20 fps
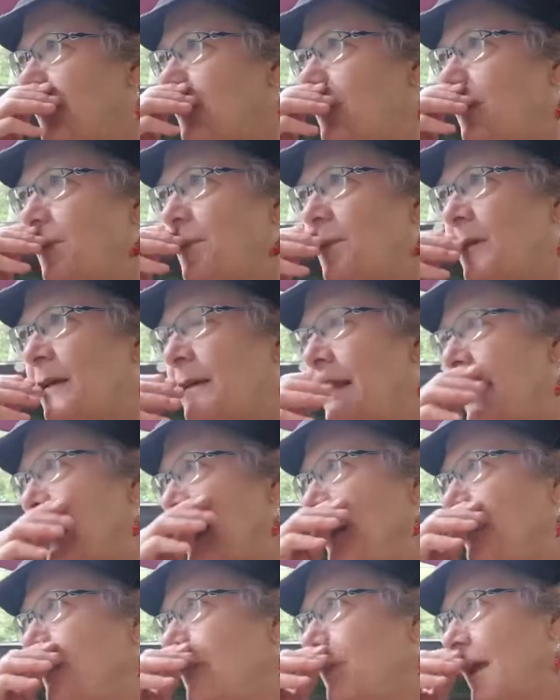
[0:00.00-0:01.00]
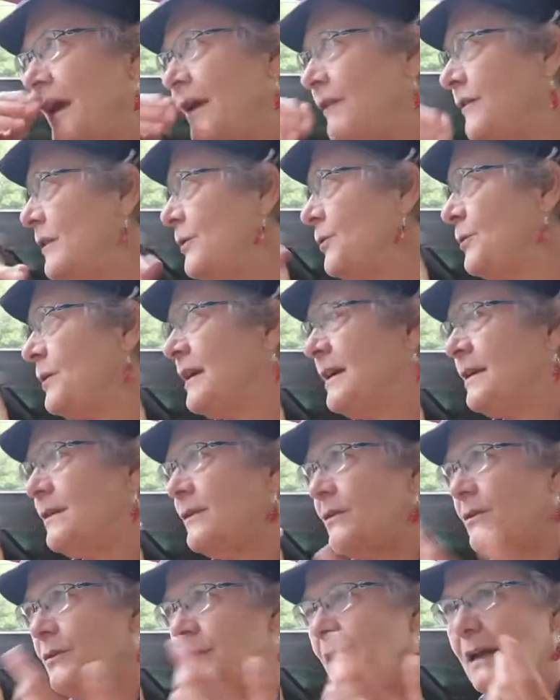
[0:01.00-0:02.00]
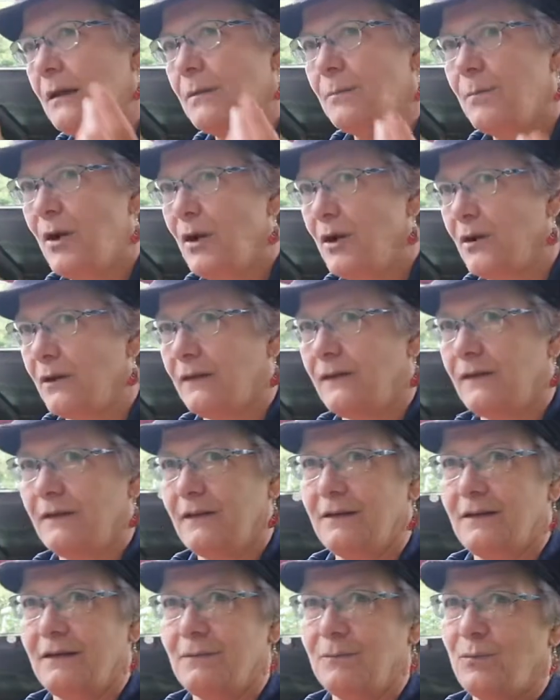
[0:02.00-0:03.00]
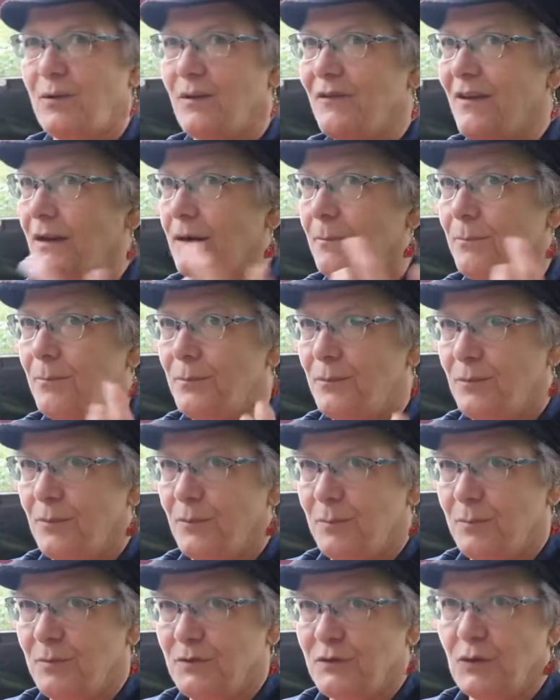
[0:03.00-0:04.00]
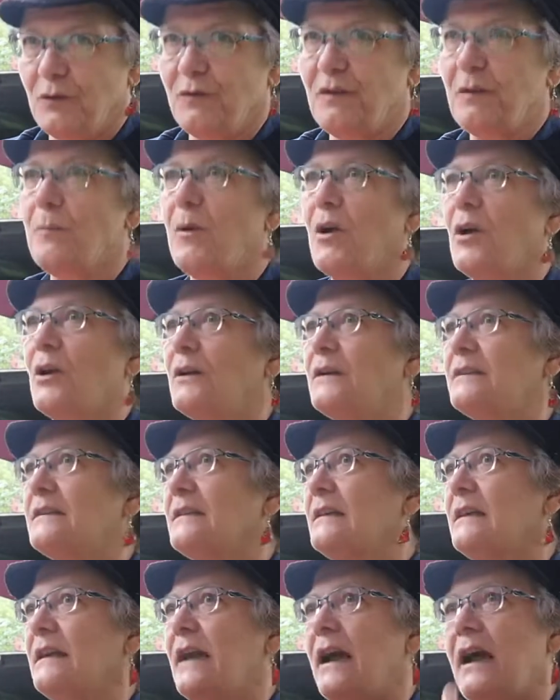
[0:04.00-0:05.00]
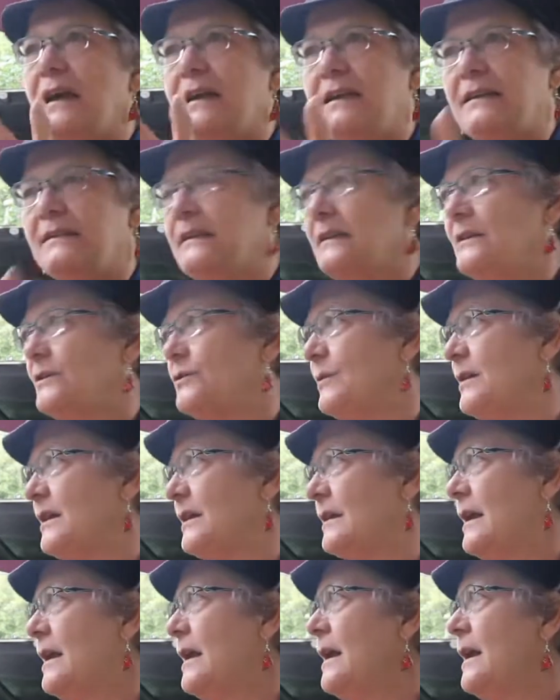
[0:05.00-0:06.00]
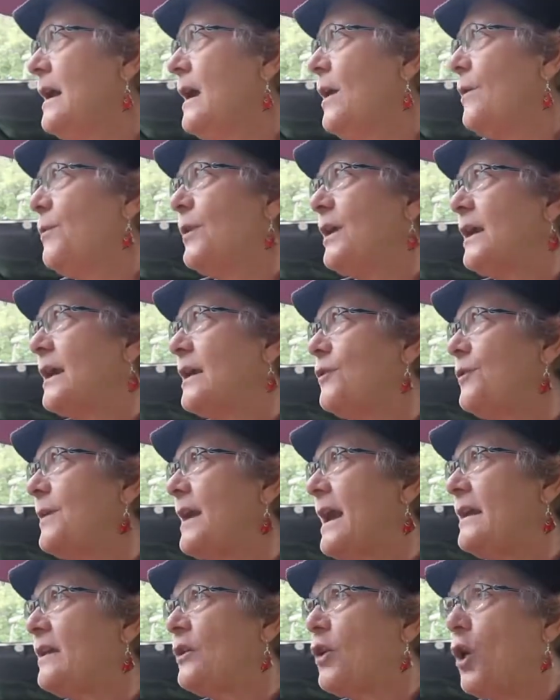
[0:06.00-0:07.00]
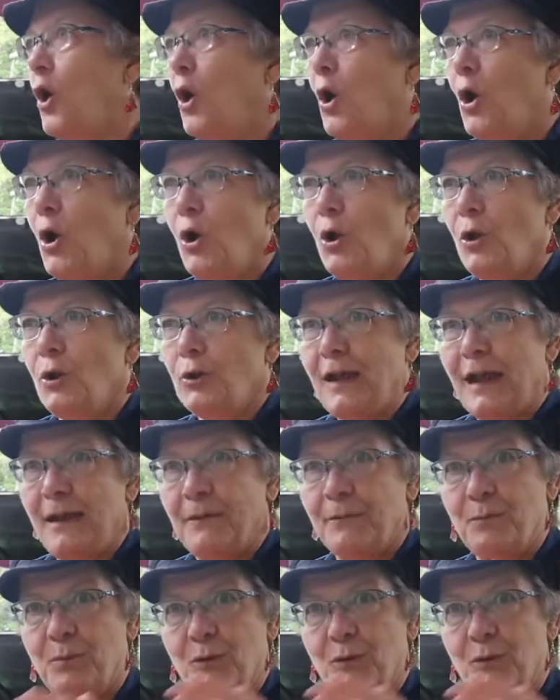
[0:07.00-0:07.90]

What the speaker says: if you want to, like I'm heavy duty into creating parks and preserving parks, and Guy is into it, and we created all that